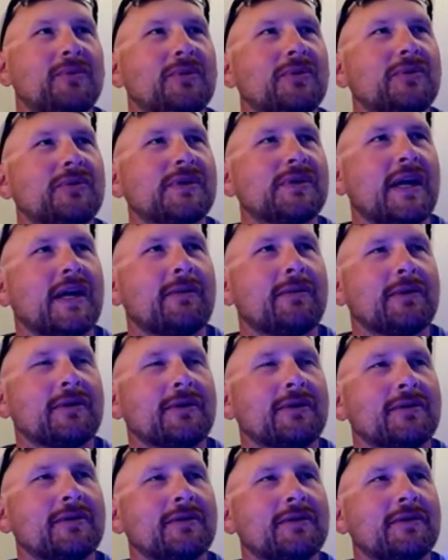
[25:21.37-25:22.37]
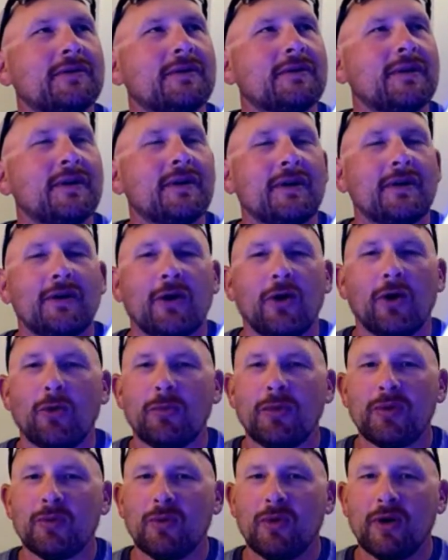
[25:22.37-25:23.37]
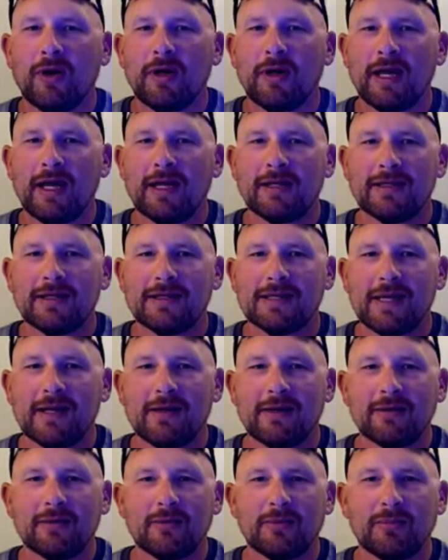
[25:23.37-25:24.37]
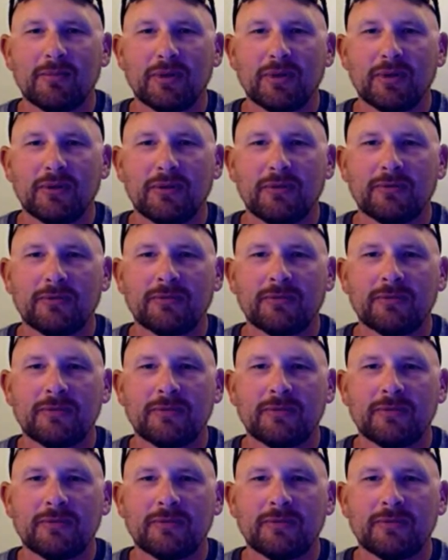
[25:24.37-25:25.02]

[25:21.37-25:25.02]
Blue saber. Obi-Wan had to say the blue.